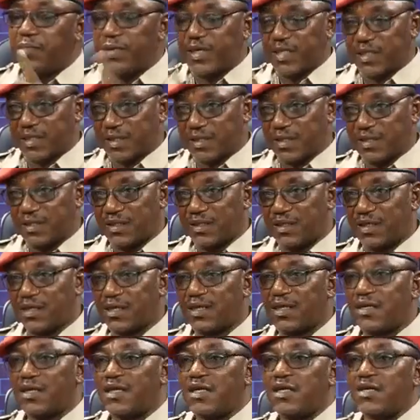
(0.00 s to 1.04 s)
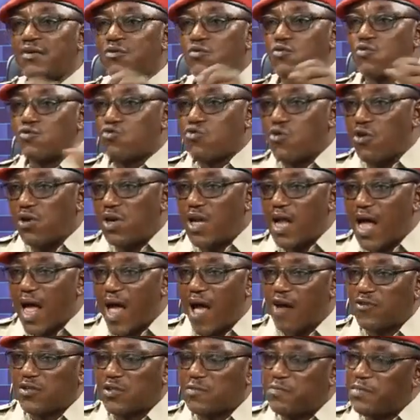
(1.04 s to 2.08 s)
please, roll
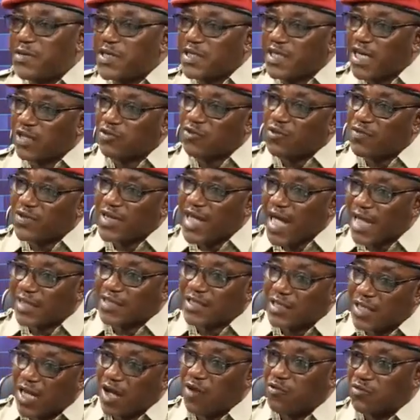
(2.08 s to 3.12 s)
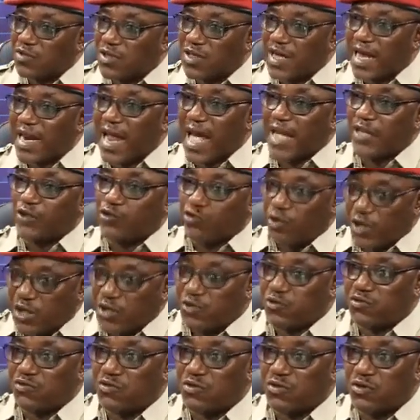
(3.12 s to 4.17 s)
out brigade of gas now, and I
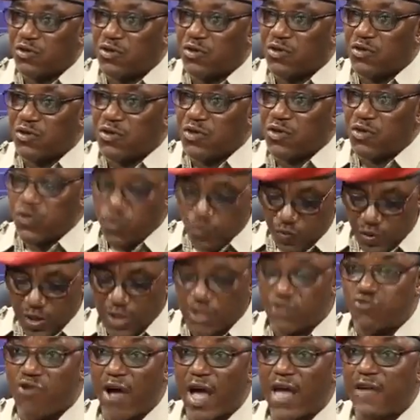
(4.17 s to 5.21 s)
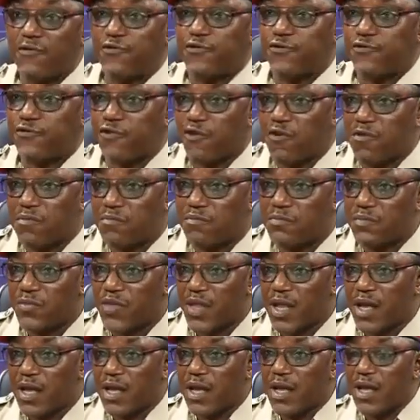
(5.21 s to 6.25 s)
join you. We drive from
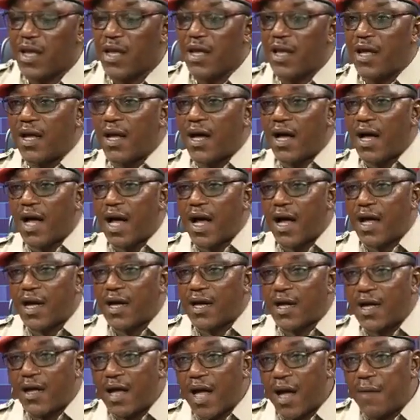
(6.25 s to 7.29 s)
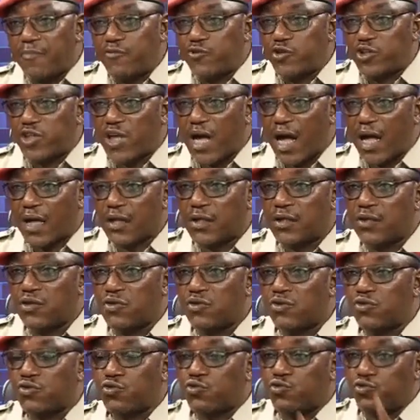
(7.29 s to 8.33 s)
Abuja
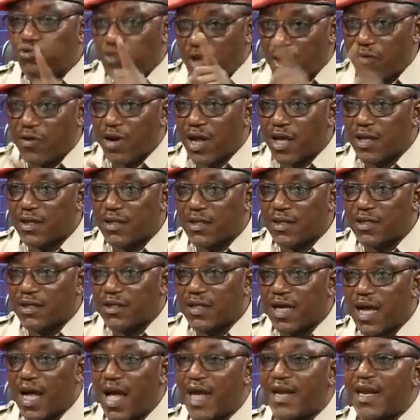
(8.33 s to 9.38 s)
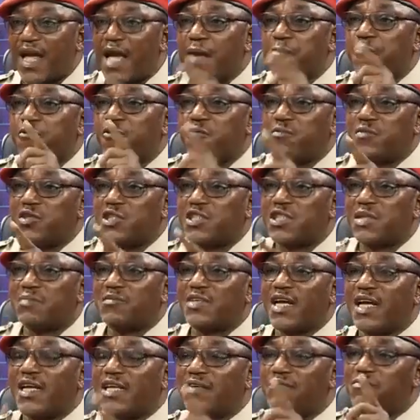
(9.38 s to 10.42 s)
to Daura, and I promise
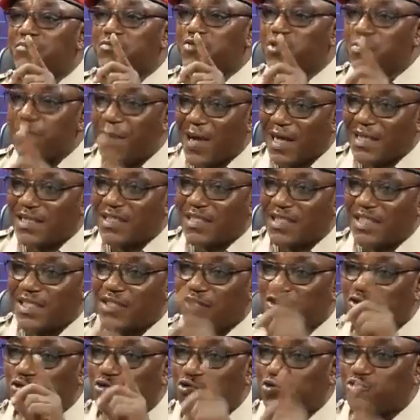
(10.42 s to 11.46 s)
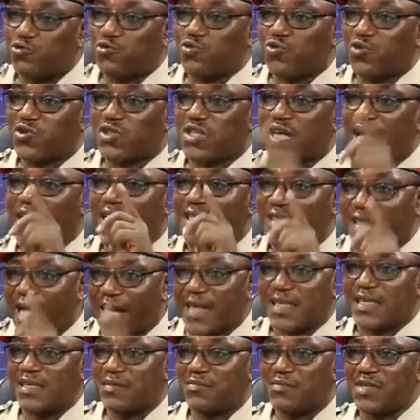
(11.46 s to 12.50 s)
him that if bandits do not
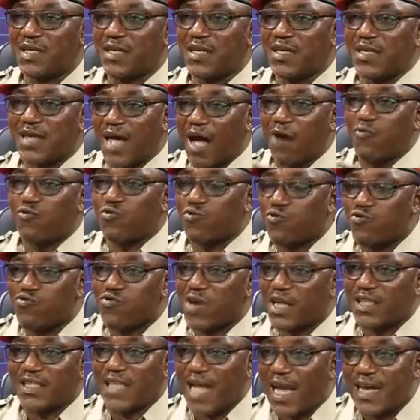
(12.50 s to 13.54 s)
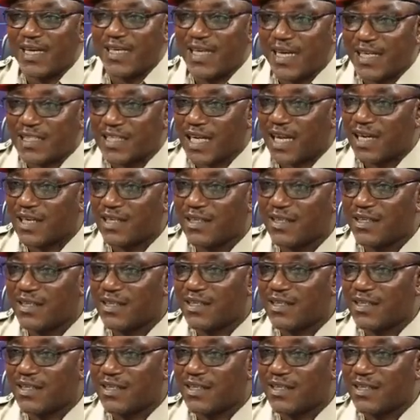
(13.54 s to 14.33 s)
attack him, I will go and die in exile.